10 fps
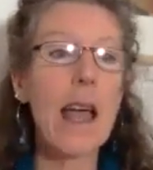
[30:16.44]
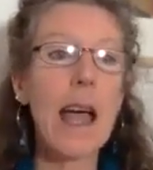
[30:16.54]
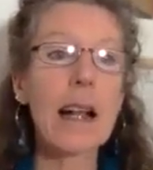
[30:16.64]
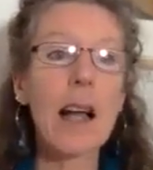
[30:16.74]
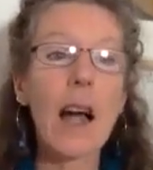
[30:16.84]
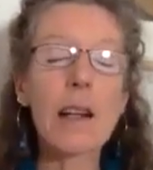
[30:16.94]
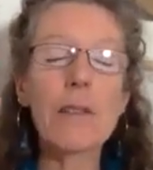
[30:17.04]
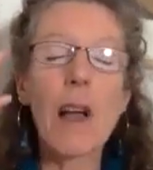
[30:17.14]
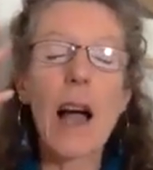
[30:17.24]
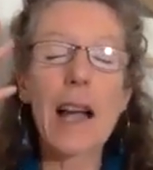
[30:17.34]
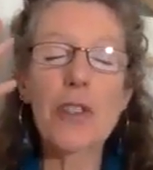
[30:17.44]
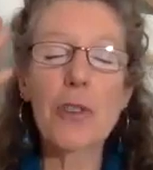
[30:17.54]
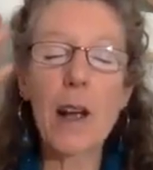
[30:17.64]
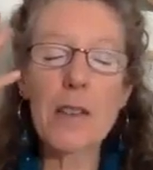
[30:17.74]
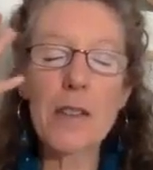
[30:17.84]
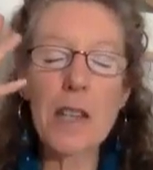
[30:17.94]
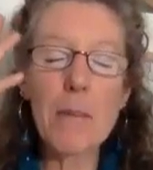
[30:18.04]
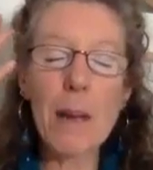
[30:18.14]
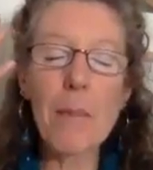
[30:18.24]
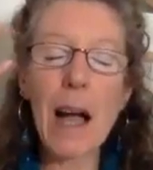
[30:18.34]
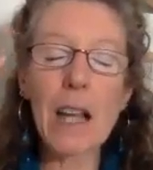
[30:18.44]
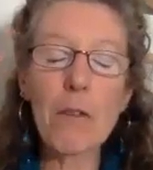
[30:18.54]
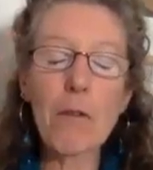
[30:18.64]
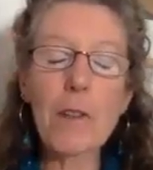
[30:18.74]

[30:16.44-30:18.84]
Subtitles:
and kind of, I try to see my mind